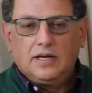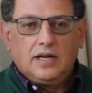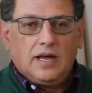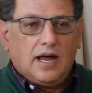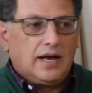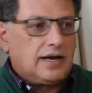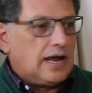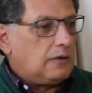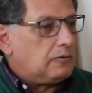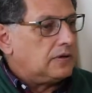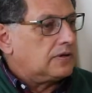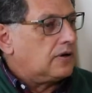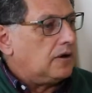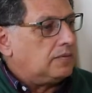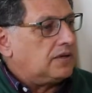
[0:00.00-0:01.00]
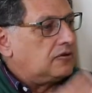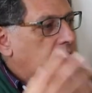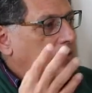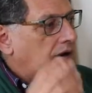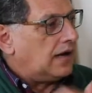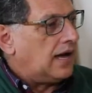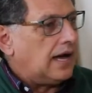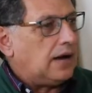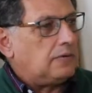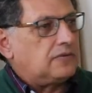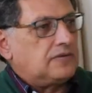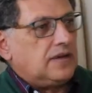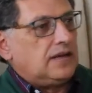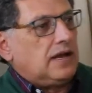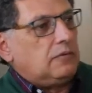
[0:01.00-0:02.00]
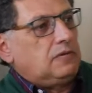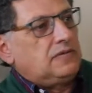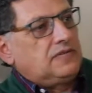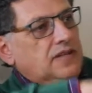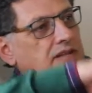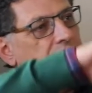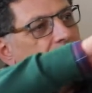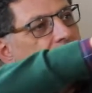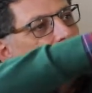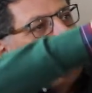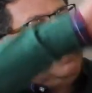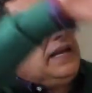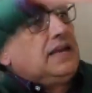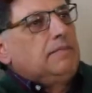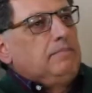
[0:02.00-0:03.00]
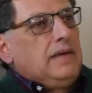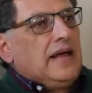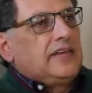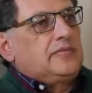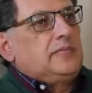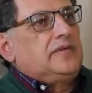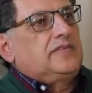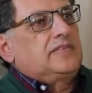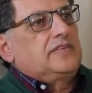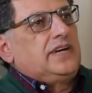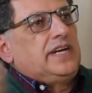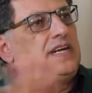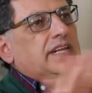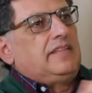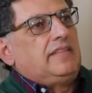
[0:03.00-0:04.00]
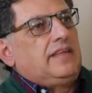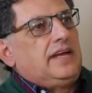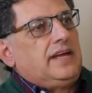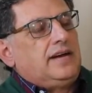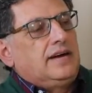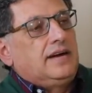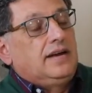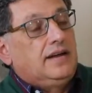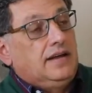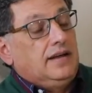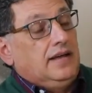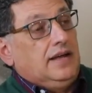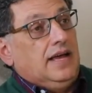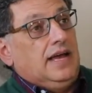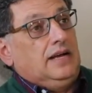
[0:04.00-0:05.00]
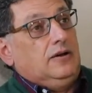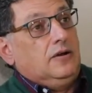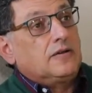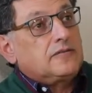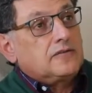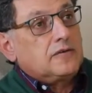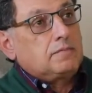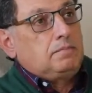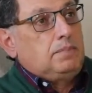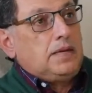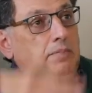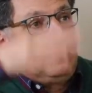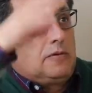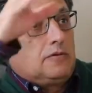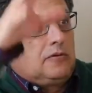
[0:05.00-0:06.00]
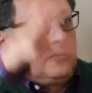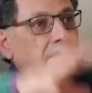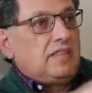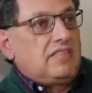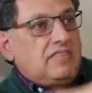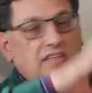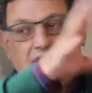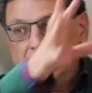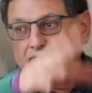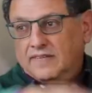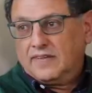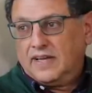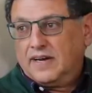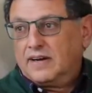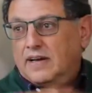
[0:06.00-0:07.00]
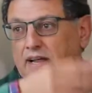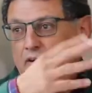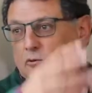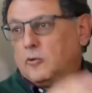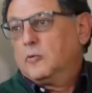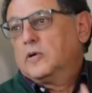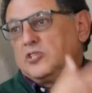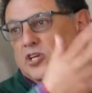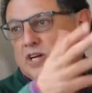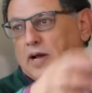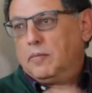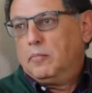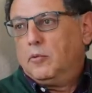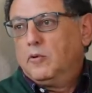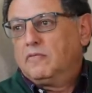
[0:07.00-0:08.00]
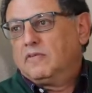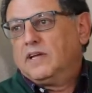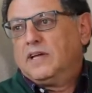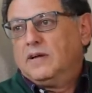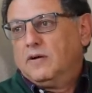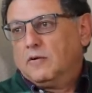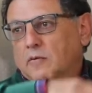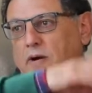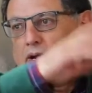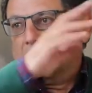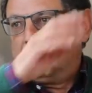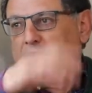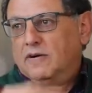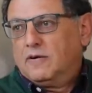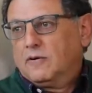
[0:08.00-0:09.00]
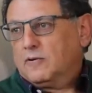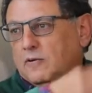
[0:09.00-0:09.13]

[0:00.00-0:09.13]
and I will come into a house, and I will see this big plasma screen in there, and lots of people doing things there, like you're watching a movie or whatever, or you're